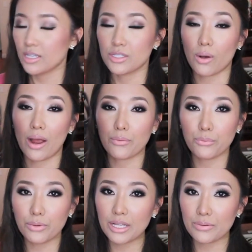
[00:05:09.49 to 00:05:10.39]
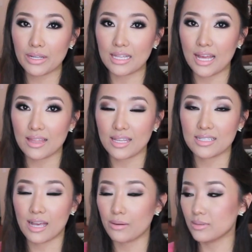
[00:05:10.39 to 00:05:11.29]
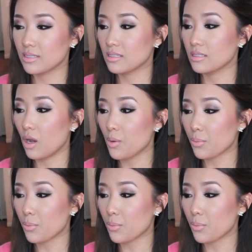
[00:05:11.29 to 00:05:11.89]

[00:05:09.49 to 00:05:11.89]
So I really really like these. I was so